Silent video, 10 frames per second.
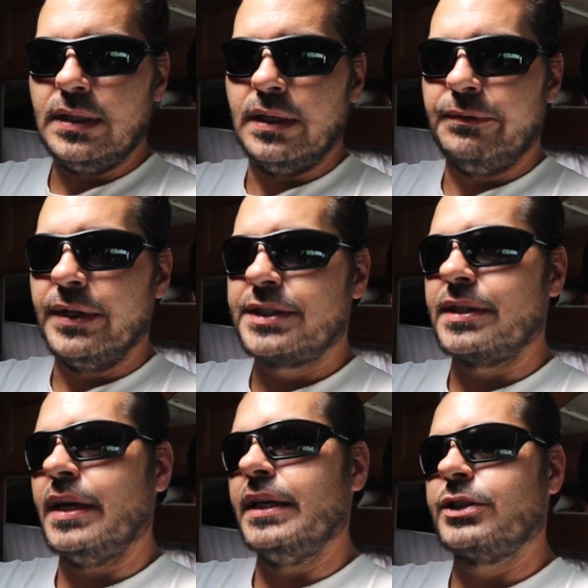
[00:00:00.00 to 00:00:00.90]
it's
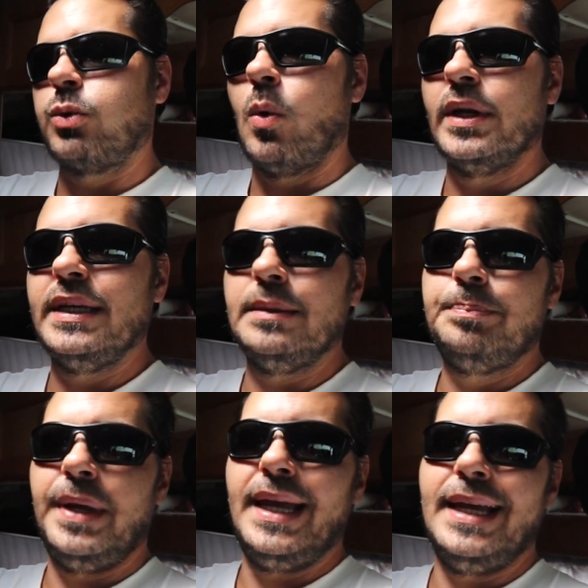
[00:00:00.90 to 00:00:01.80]
a
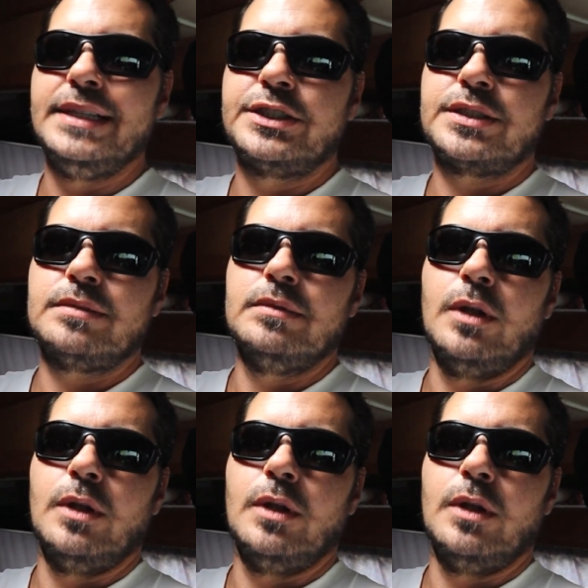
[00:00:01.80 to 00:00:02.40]
20-page